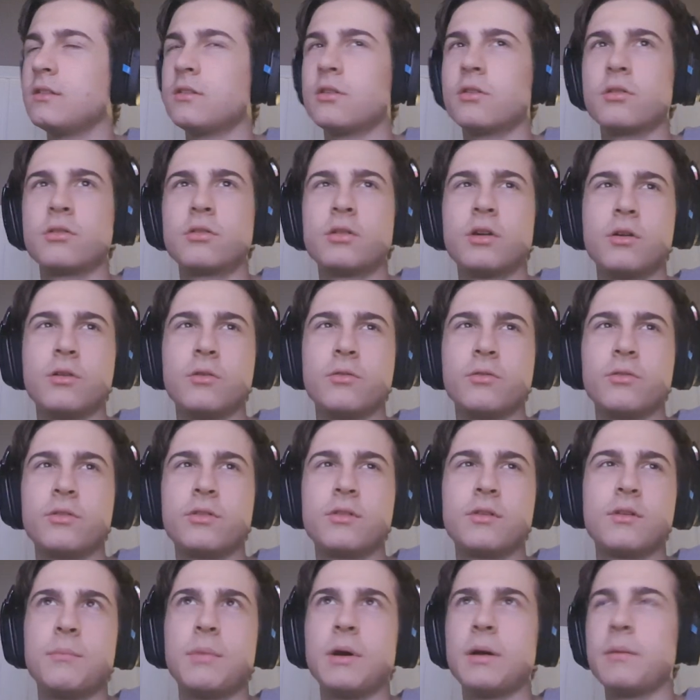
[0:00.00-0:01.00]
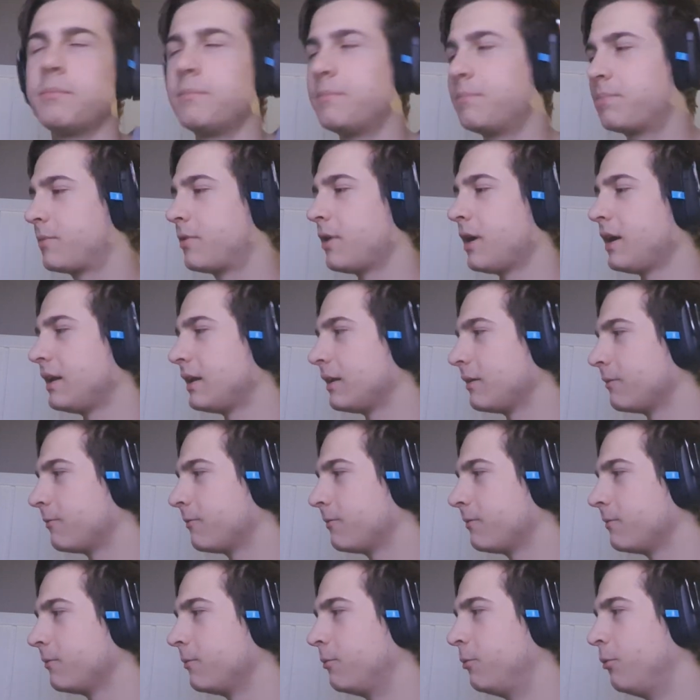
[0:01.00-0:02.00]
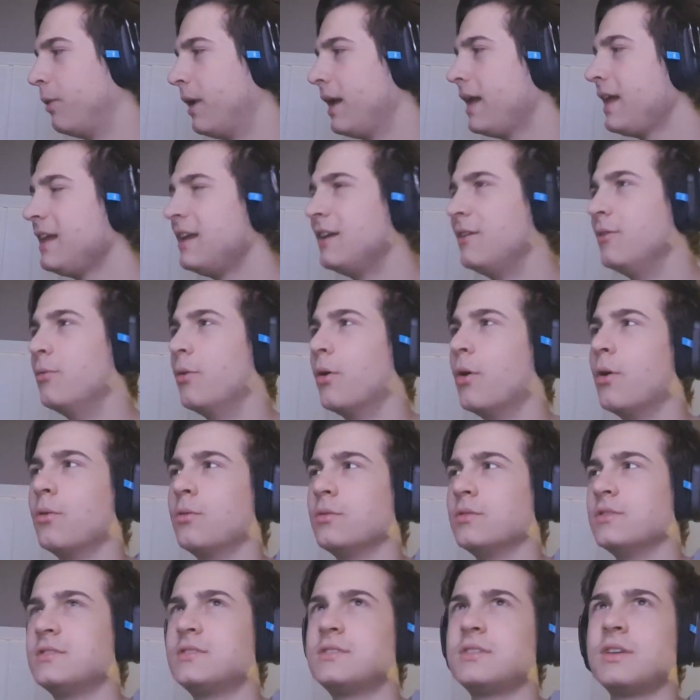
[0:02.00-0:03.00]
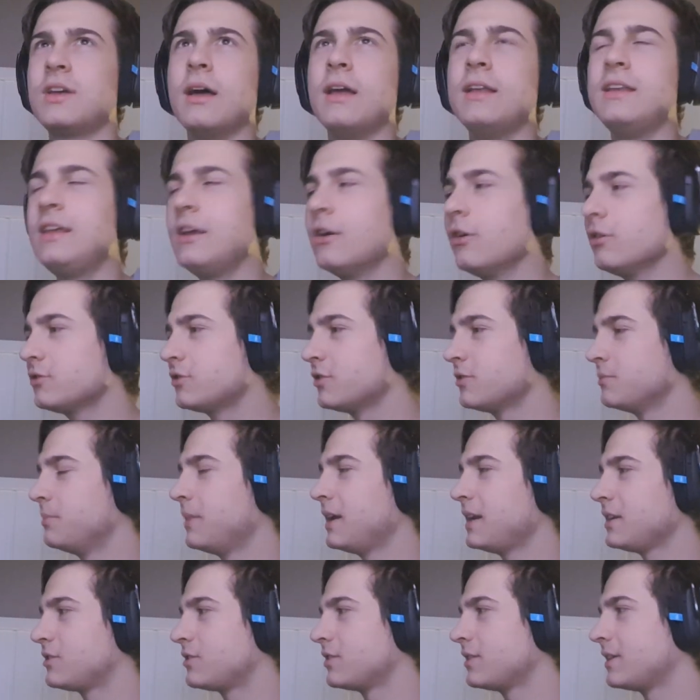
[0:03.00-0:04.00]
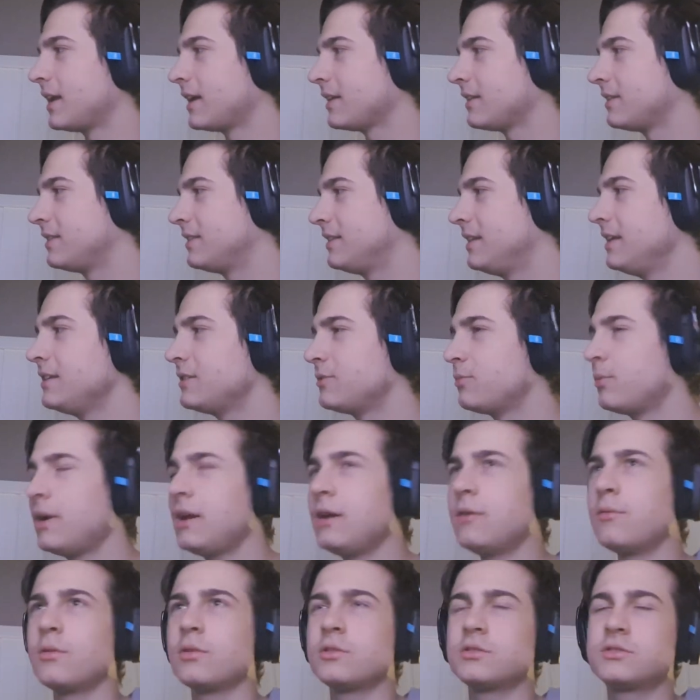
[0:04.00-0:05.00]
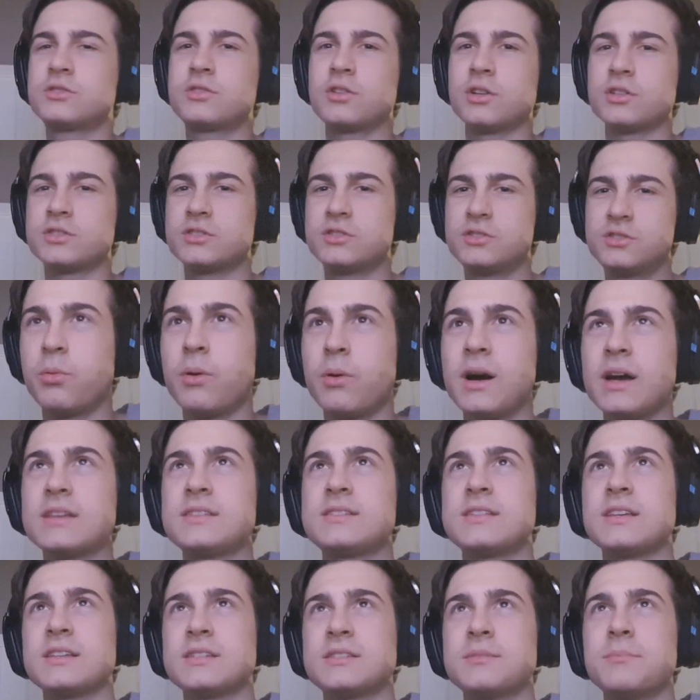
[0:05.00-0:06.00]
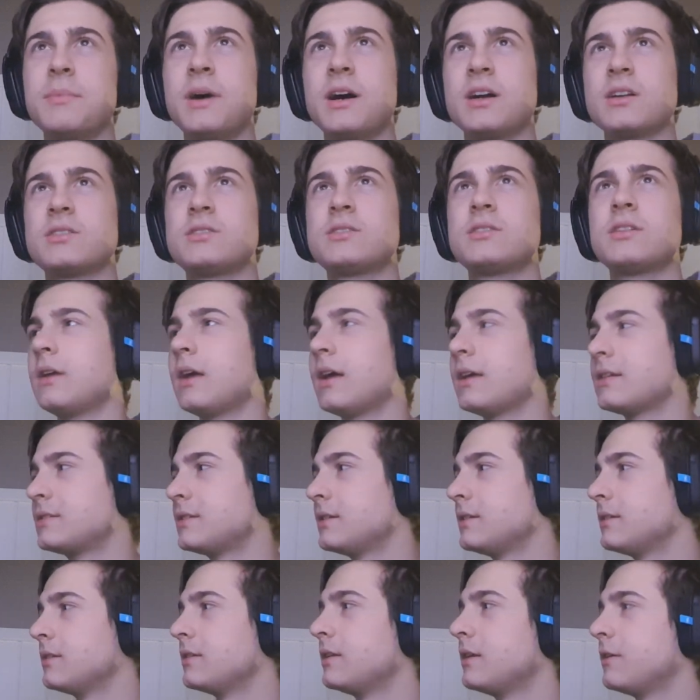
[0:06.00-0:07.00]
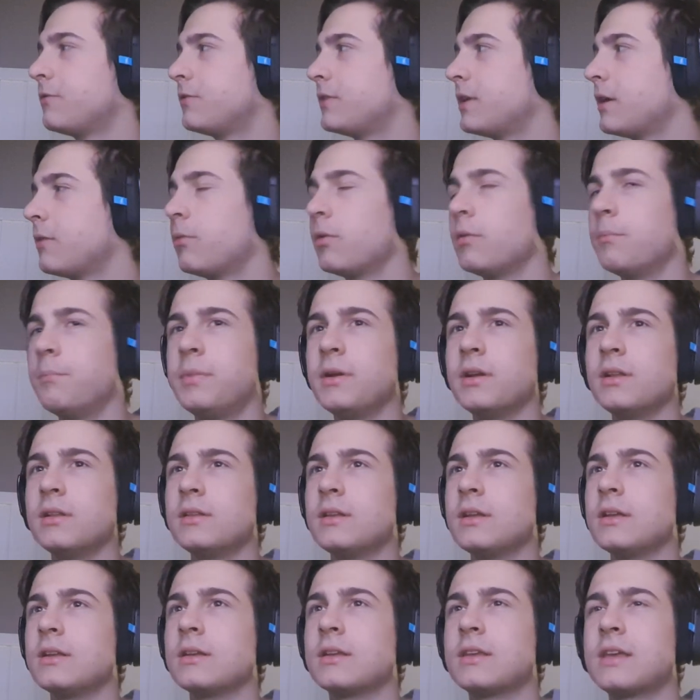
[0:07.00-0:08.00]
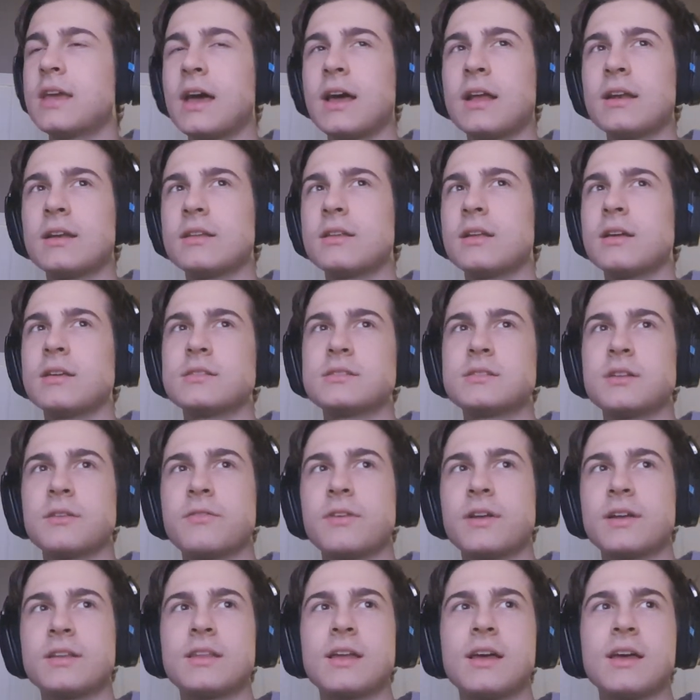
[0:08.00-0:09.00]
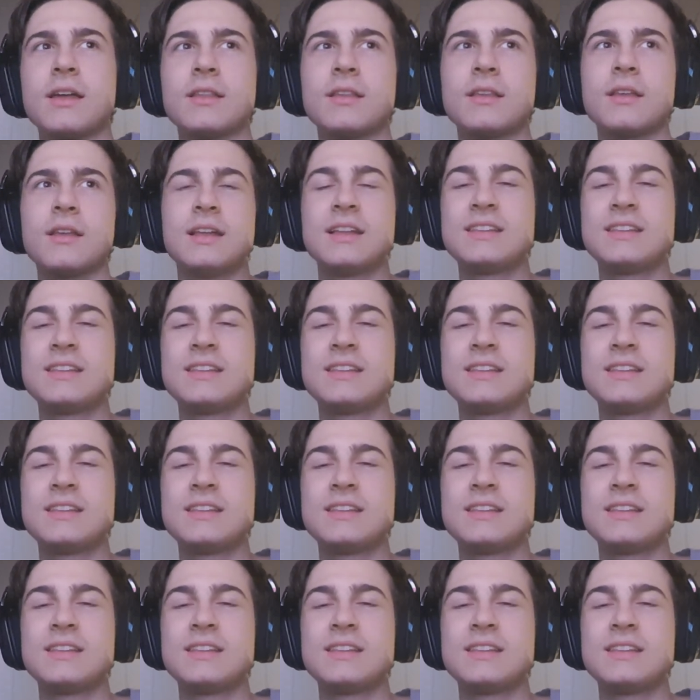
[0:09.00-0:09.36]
in their growth by creating railroads. And he also mentioned, like, these railroads cost twice as much as in if they were built in Canada and stuff like that.